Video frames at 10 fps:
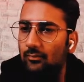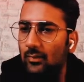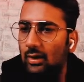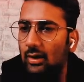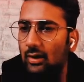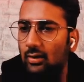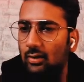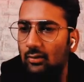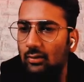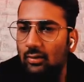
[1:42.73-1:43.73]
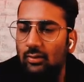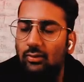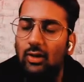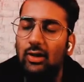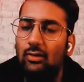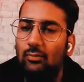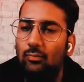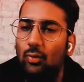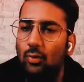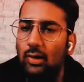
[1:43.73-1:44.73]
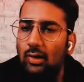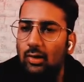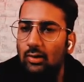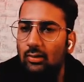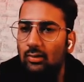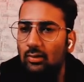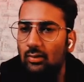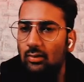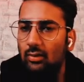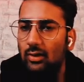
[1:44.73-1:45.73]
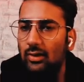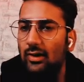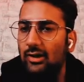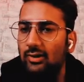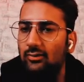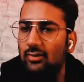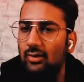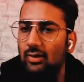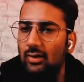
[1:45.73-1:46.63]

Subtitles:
Here sorry, pole or the lines.